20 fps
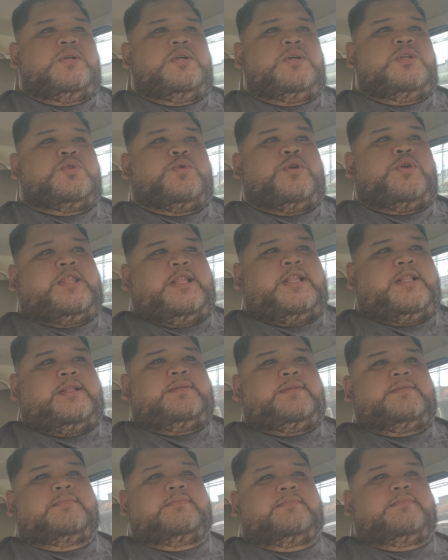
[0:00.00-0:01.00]
It's worth it.
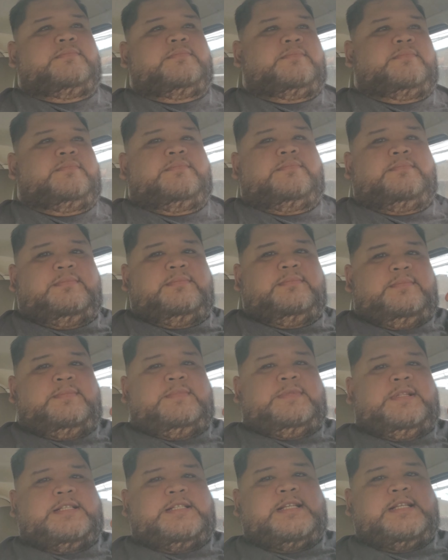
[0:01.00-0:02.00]

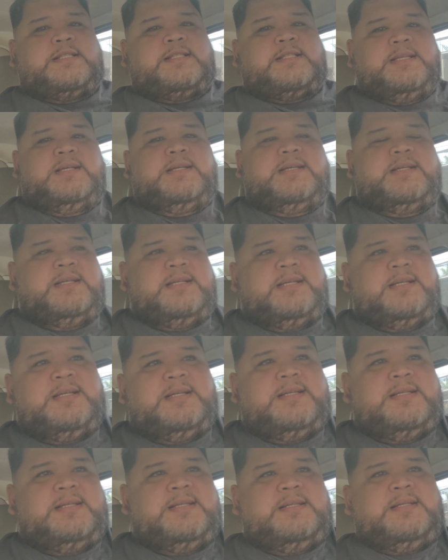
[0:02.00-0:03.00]
That's it.
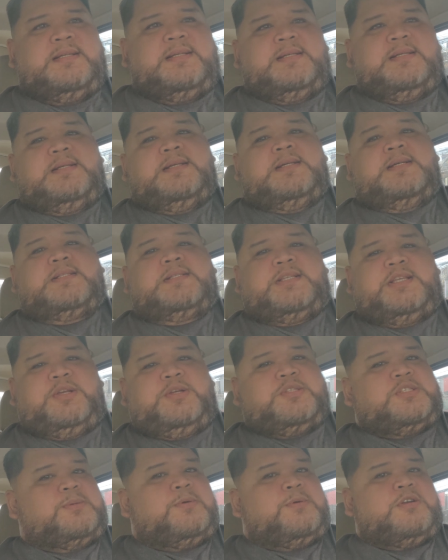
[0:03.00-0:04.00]
See
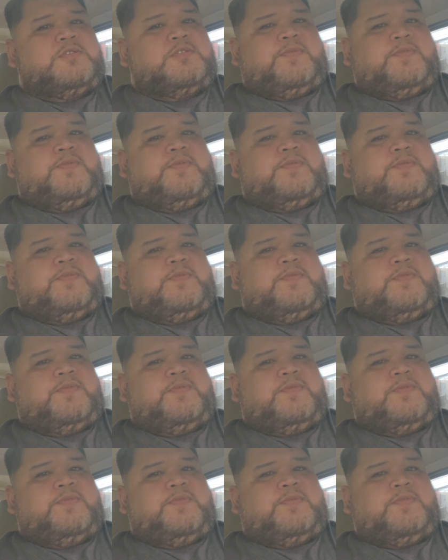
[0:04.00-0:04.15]
you on tomorrow's